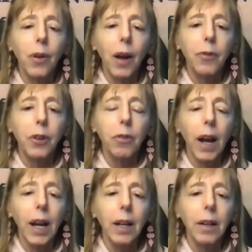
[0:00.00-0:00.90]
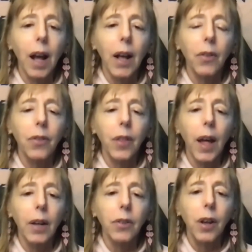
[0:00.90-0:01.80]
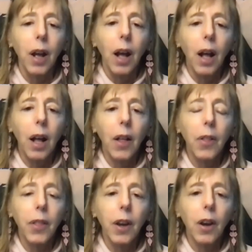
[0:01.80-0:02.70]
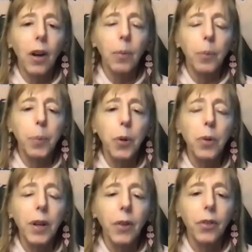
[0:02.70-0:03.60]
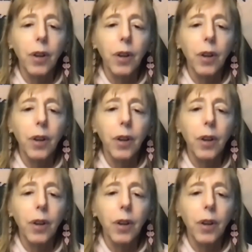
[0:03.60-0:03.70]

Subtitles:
you have to recognize that Putin